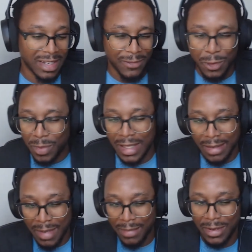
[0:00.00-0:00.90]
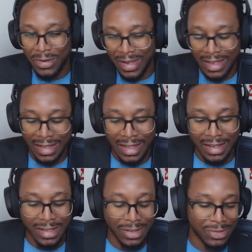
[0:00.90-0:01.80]
And if you play it, maybe you can get a
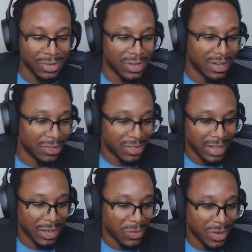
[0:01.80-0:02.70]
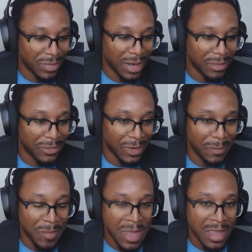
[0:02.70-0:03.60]
lot closer to understanding where I'm coming
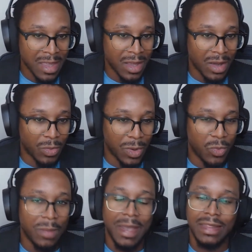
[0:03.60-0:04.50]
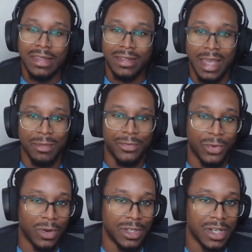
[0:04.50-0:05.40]
from. We, we made these games
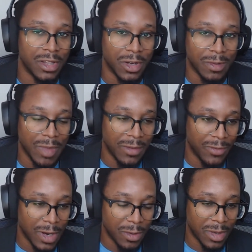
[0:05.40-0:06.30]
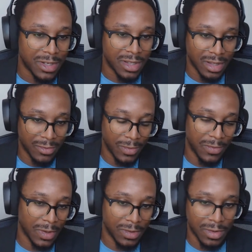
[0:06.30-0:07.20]
for each other, and very much this
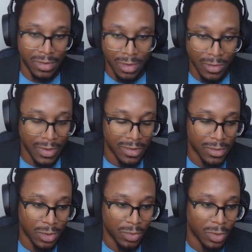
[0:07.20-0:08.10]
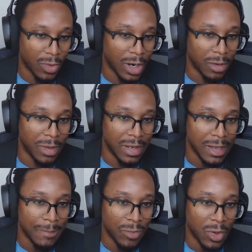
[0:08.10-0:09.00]
fulfills the service sort of requirement
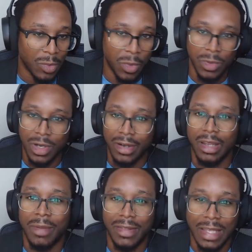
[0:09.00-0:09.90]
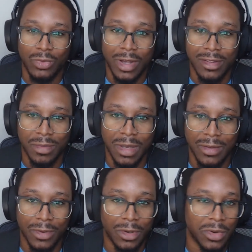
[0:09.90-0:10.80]
and when we're talking about that recipe
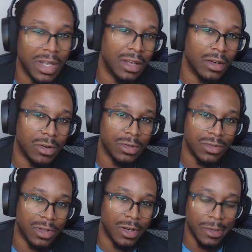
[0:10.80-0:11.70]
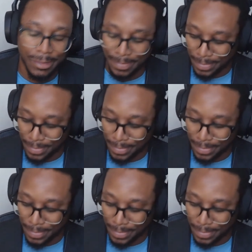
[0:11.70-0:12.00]
for creating a cultural art.